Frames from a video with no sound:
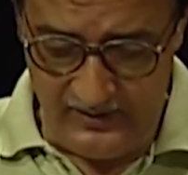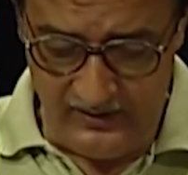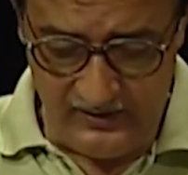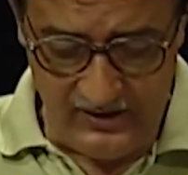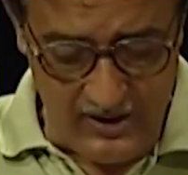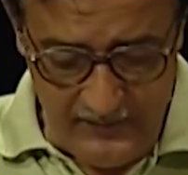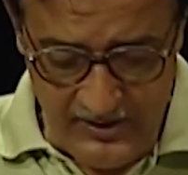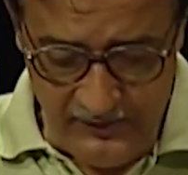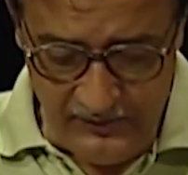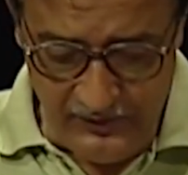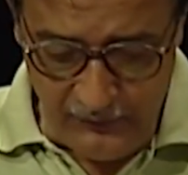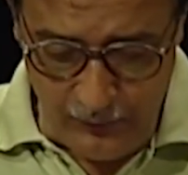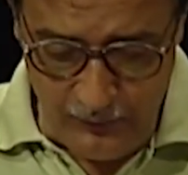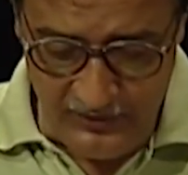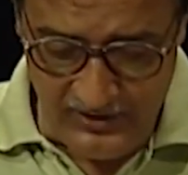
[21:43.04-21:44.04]
Coming to the
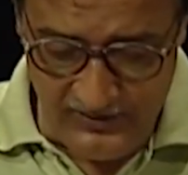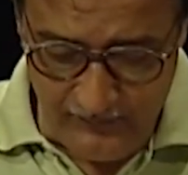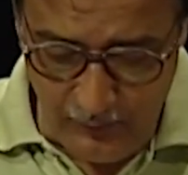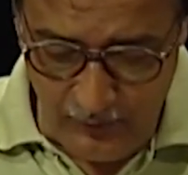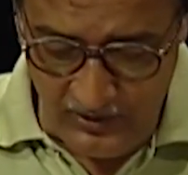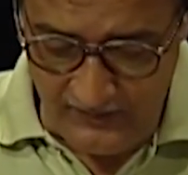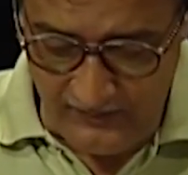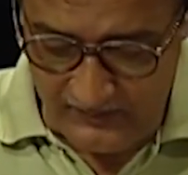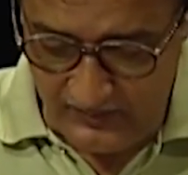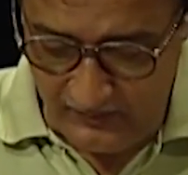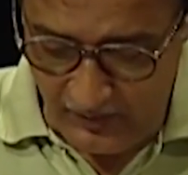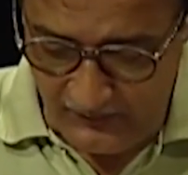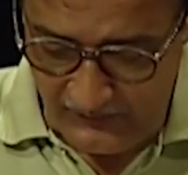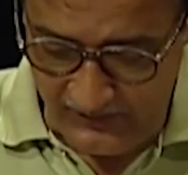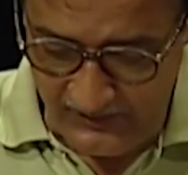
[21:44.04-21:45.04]
social program of the
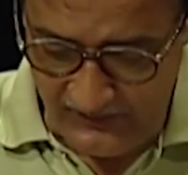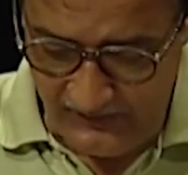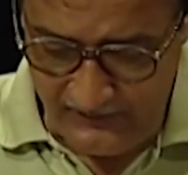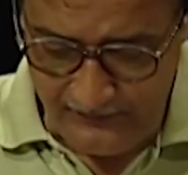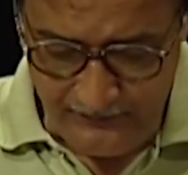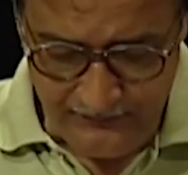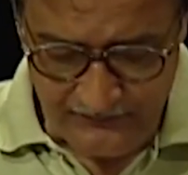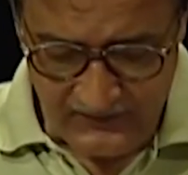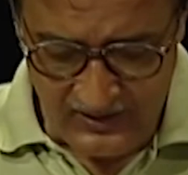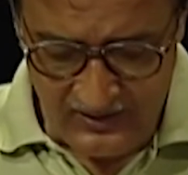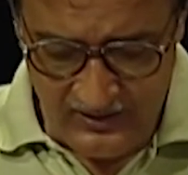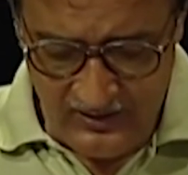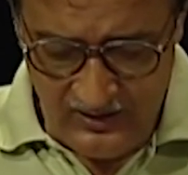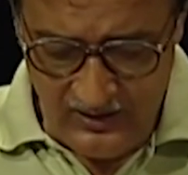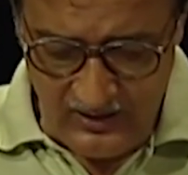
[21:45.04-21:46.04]
Boxers,
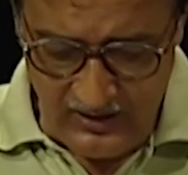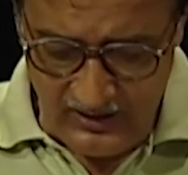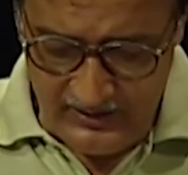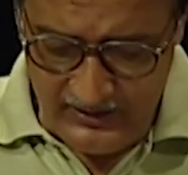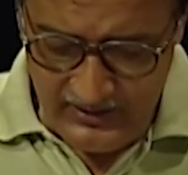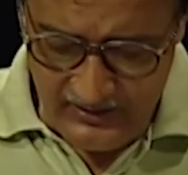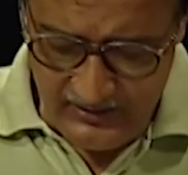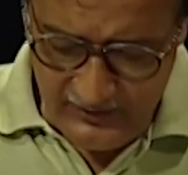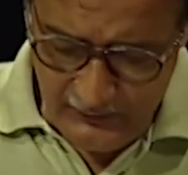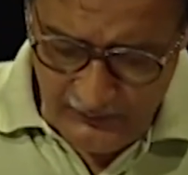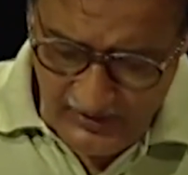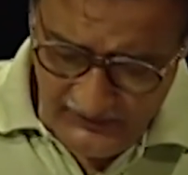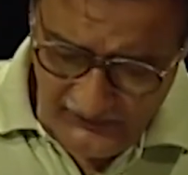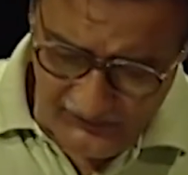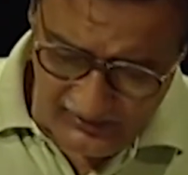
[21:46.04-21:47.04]
it
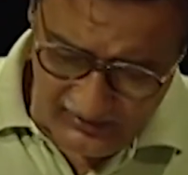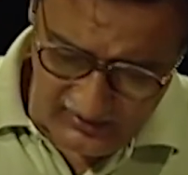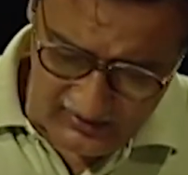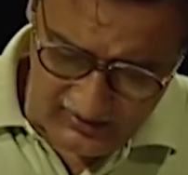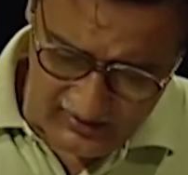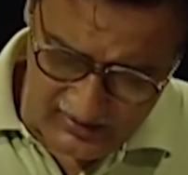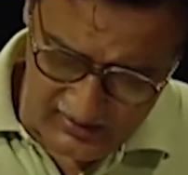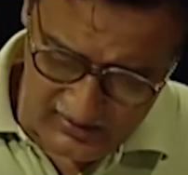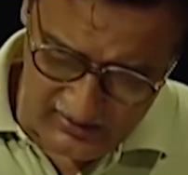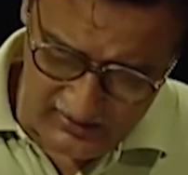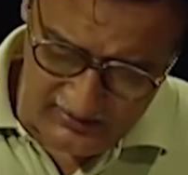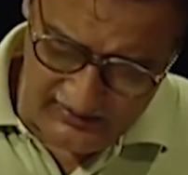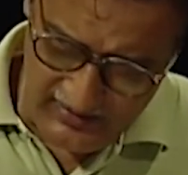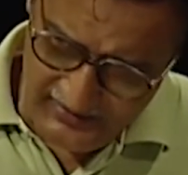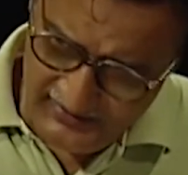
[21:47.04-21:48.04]
was
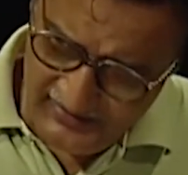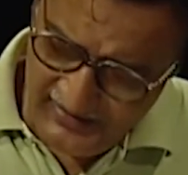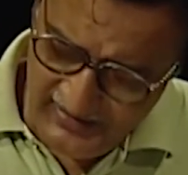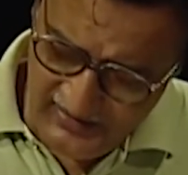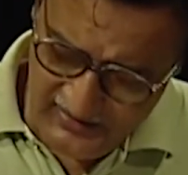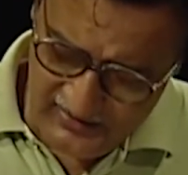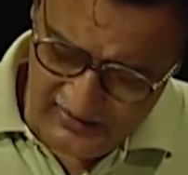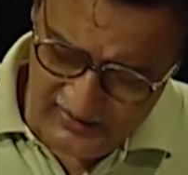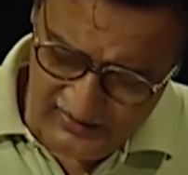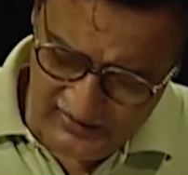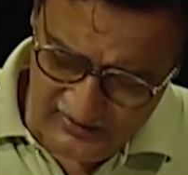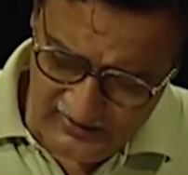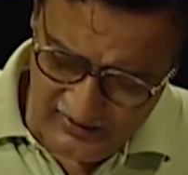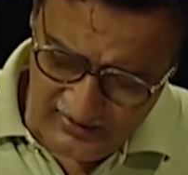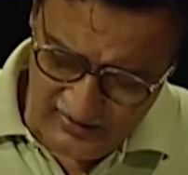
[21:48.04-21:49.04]
nothing
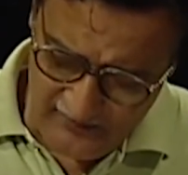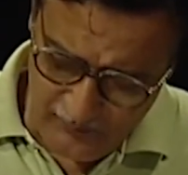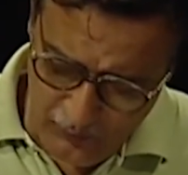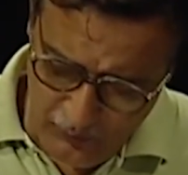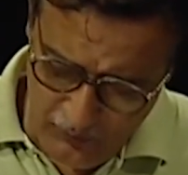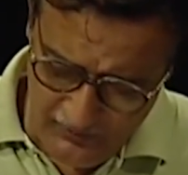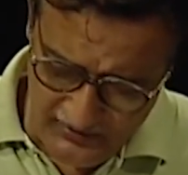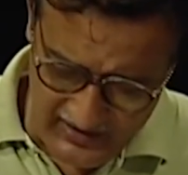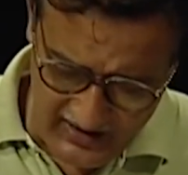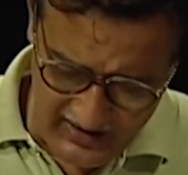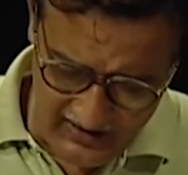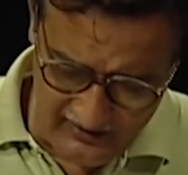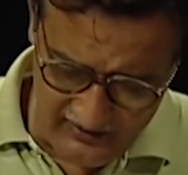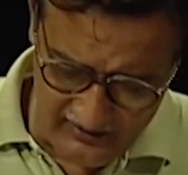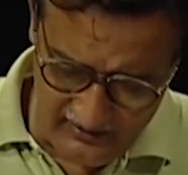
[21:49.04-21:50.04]
more
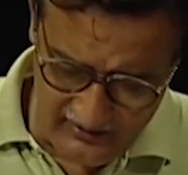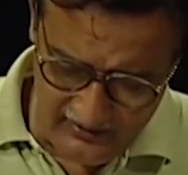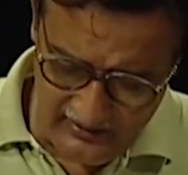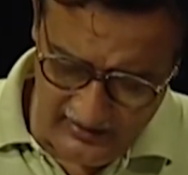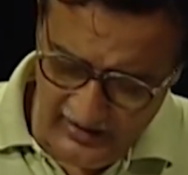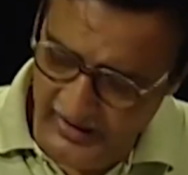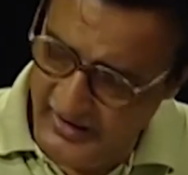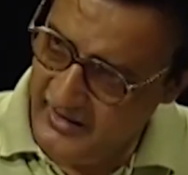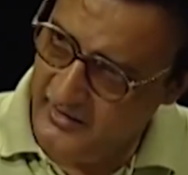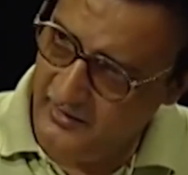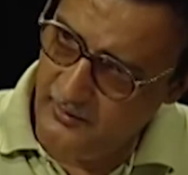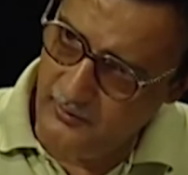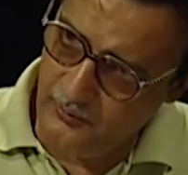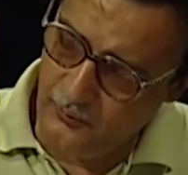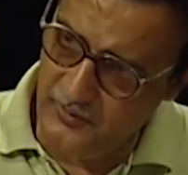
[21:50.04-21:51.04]
than a
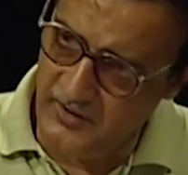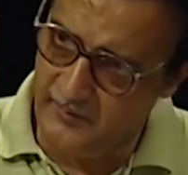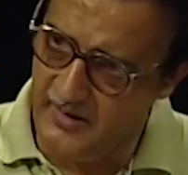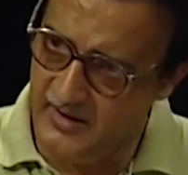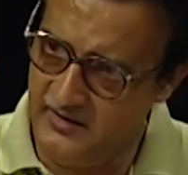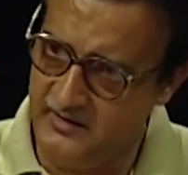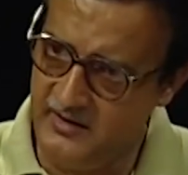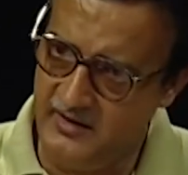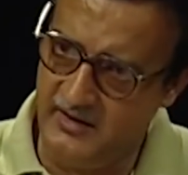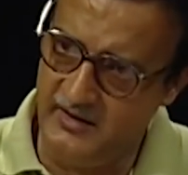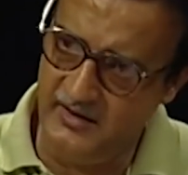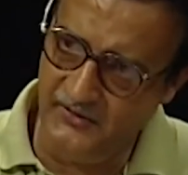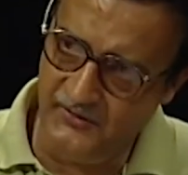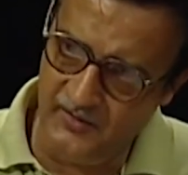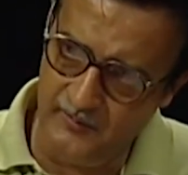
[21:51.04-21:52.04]
rudimentary
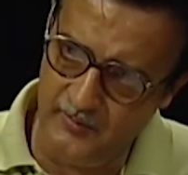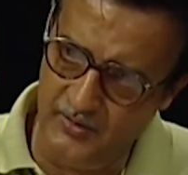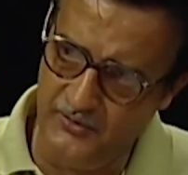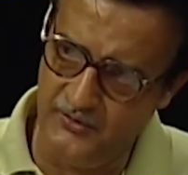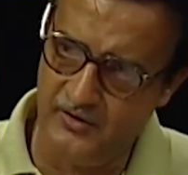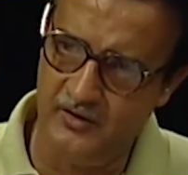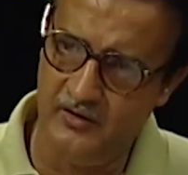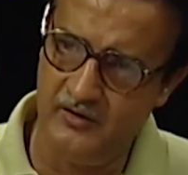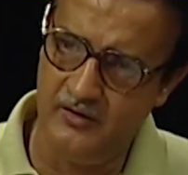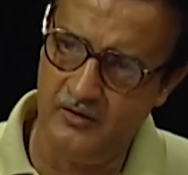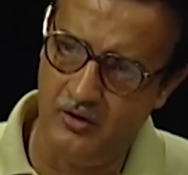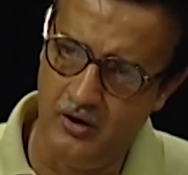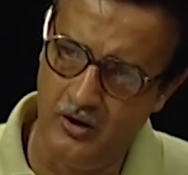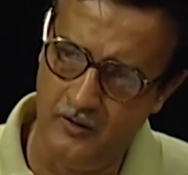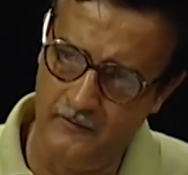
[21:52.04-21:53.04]
distribution
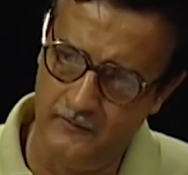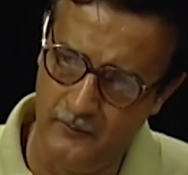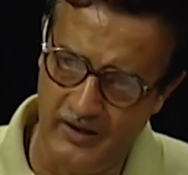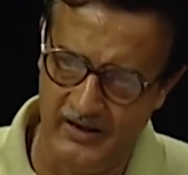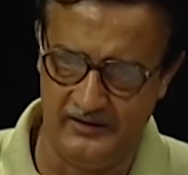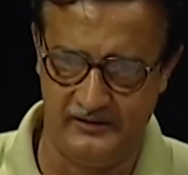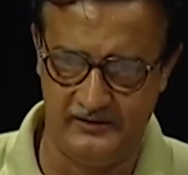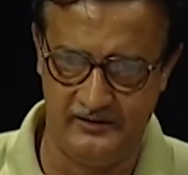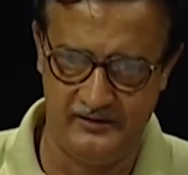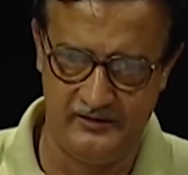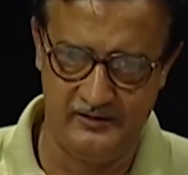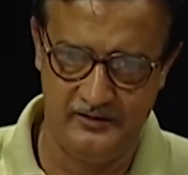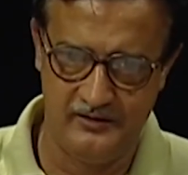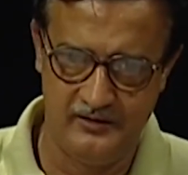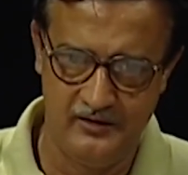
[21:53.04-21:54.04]
of wealth,
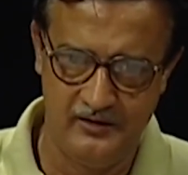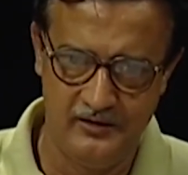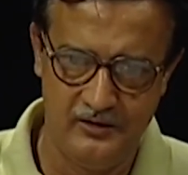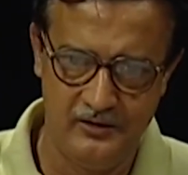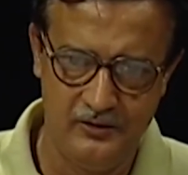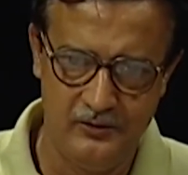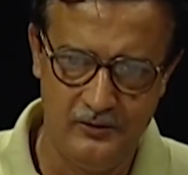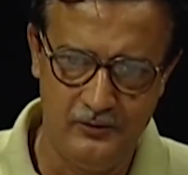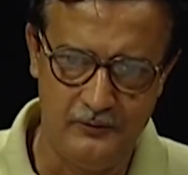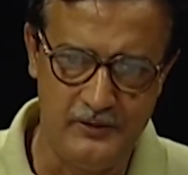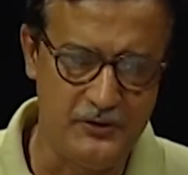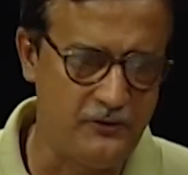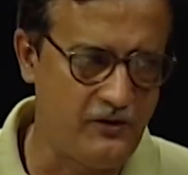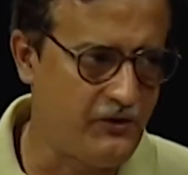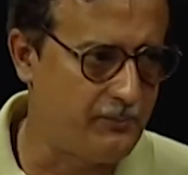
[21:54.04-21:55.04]

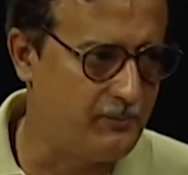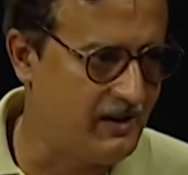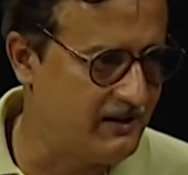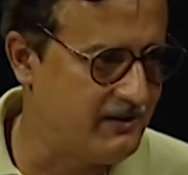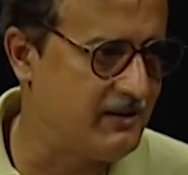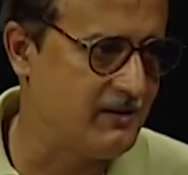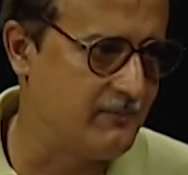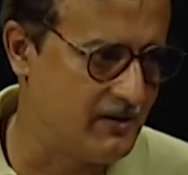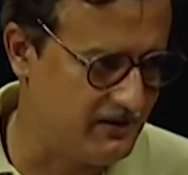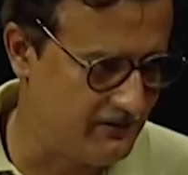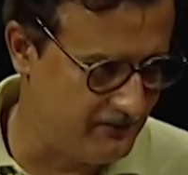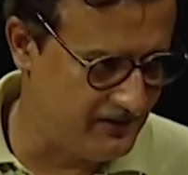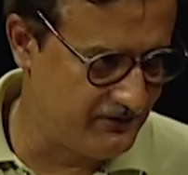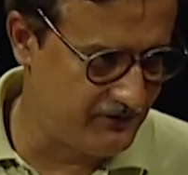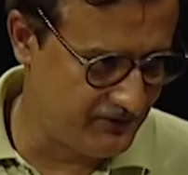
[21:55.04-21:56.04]
which was plundered by the
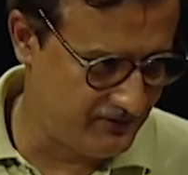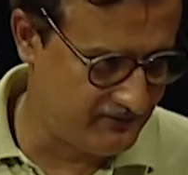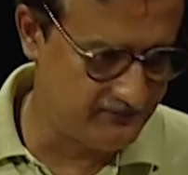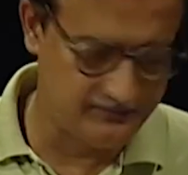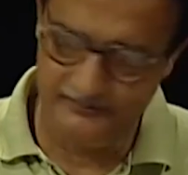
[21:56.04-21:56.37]
rich.